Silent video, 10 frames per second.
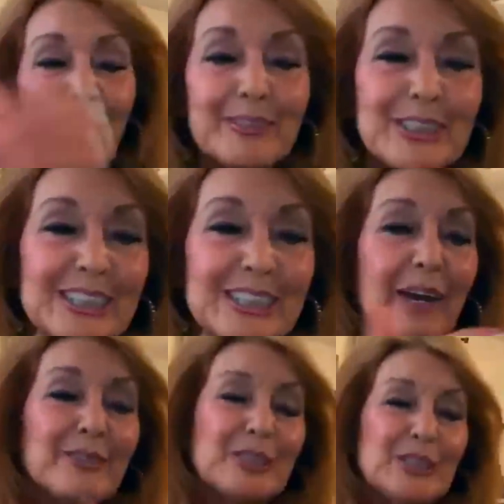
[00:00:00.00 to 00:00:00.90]
was
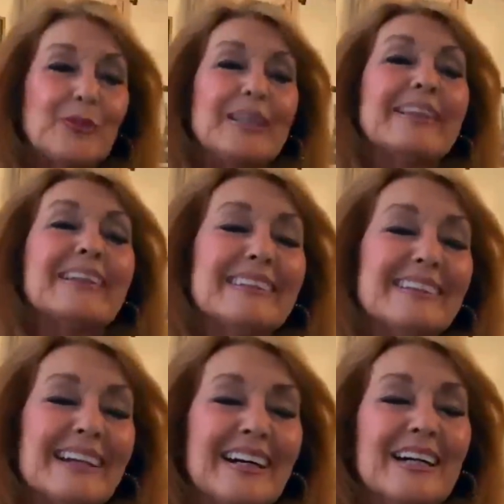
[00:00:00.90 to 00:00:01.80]
just with
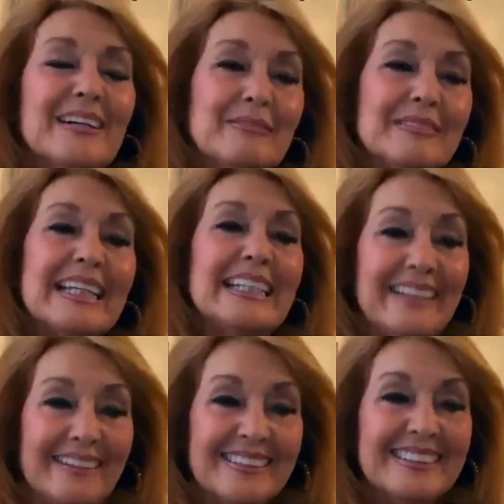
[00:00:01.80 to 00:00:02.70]

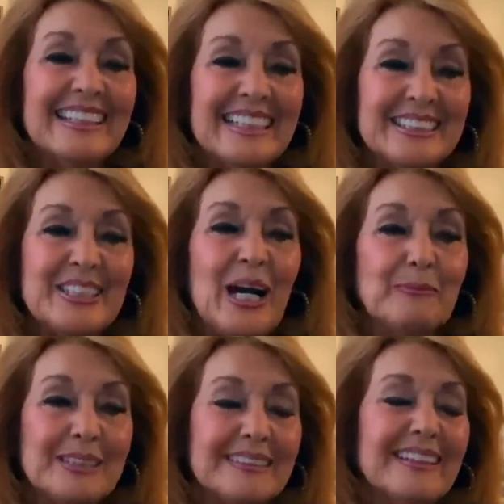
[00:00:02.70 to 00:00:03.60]
Linda
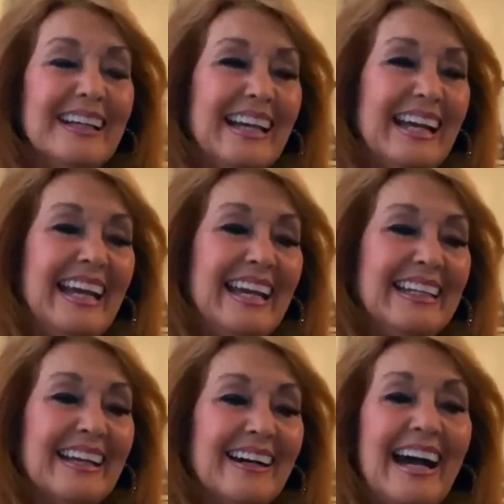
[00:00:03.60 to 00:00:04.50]
Thompson,
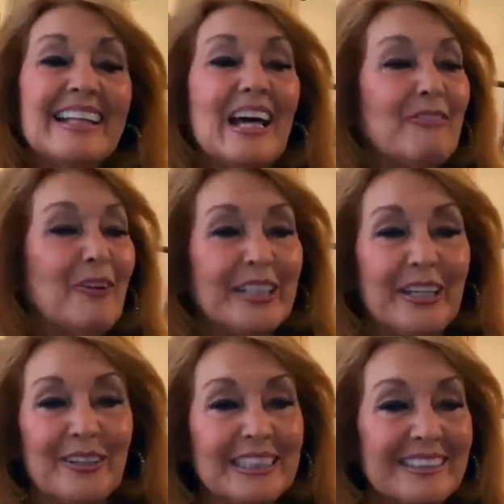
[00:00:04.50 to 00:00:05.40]
and I love her
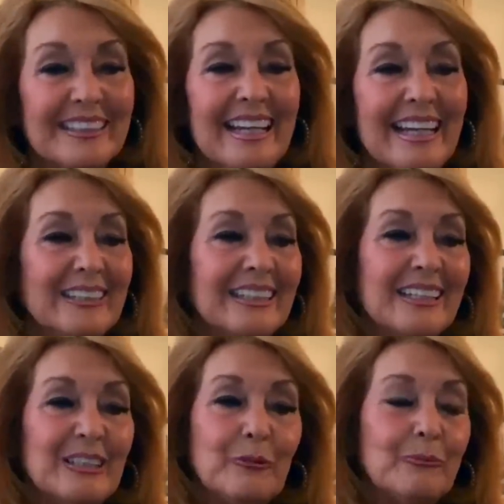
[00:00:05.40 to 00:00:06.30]
dearly, and
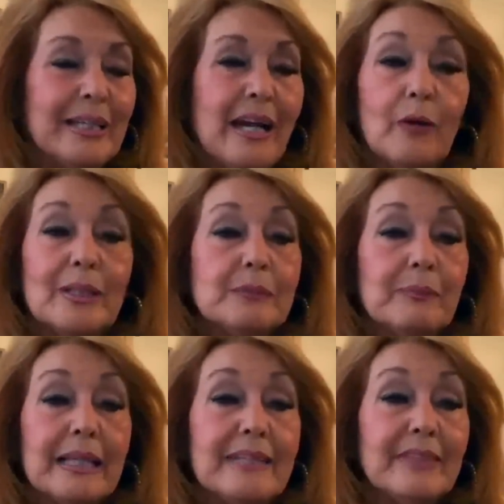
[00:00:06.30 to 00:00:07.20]
we always
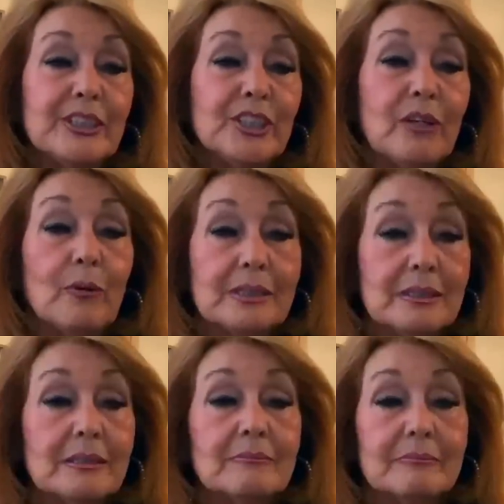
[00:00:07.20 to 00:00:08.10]
believed that she
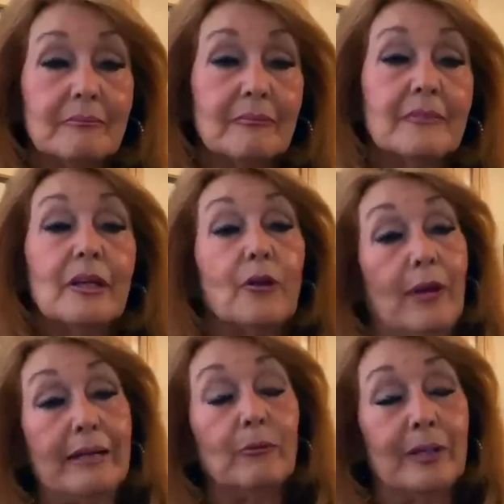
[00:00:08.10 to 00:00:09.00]
was
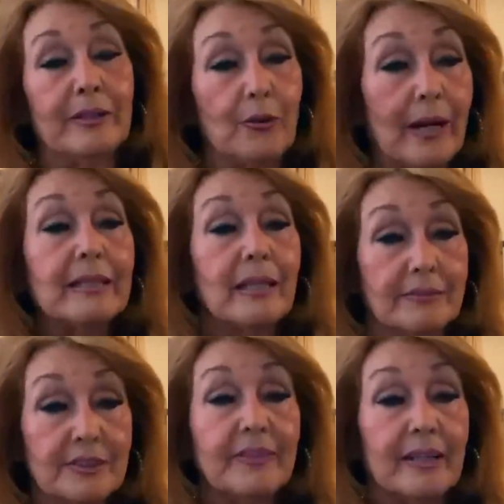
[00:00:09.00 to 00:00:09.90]
one of the great
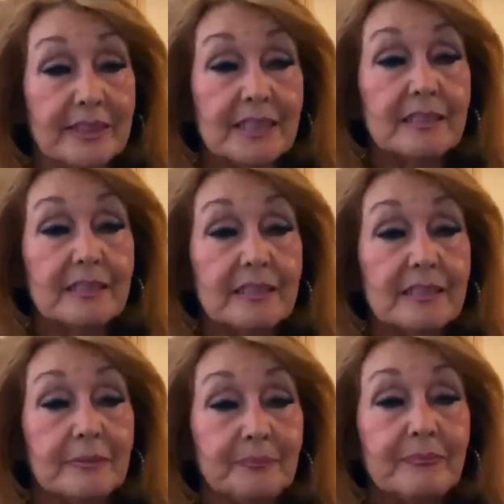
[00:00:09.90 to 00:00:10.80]
loves of Elvis's
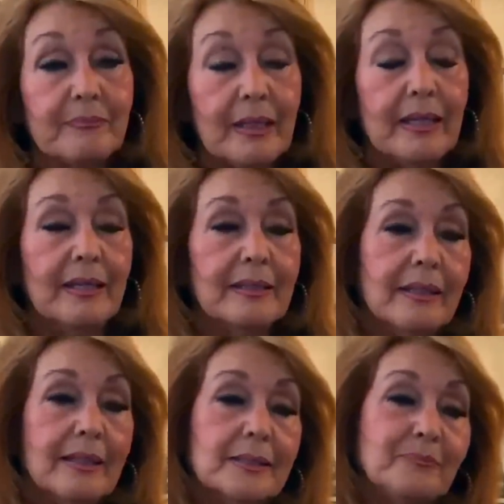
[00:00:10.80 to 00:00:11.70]
life, and.